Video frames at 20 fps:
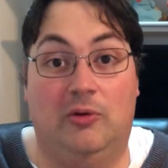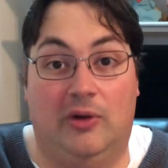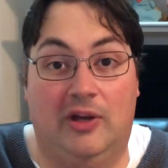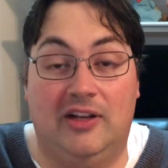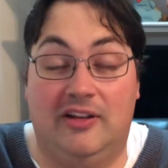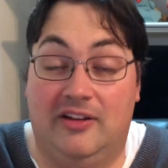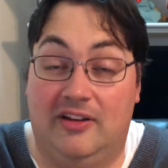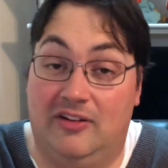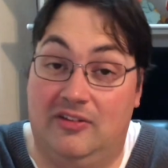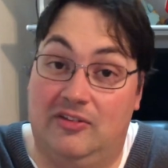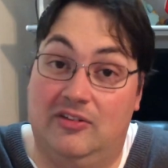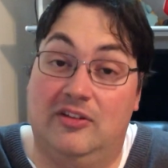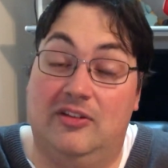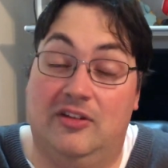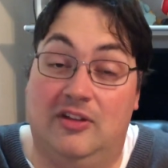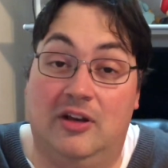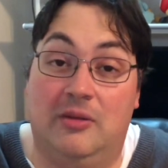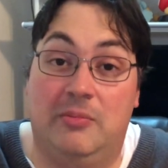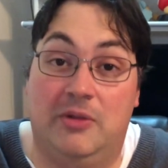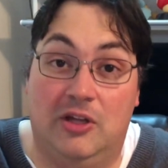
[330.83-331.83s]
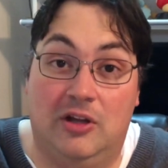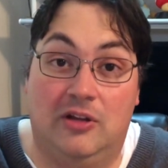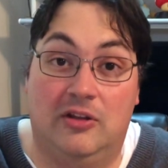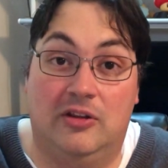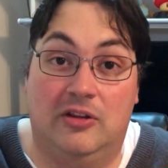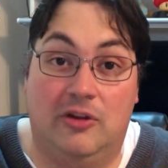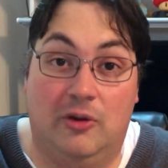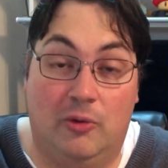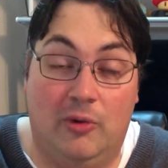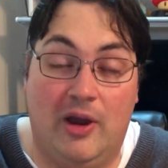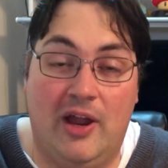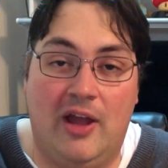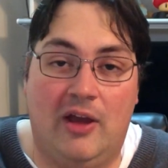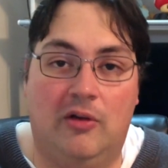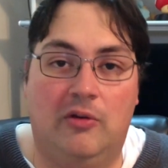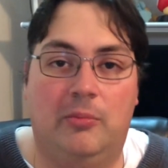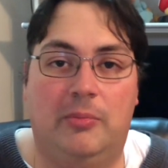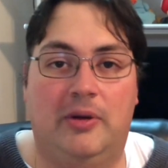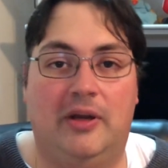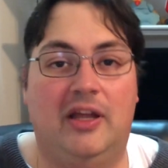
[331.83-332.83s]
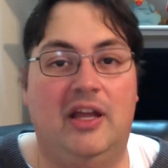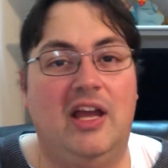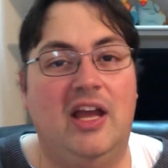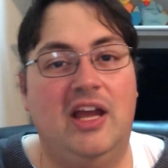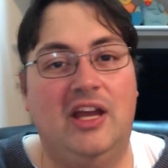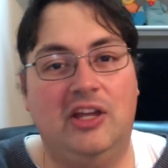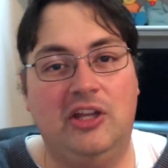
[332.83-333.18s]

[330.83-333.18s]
granted, is going to be on the ground, but,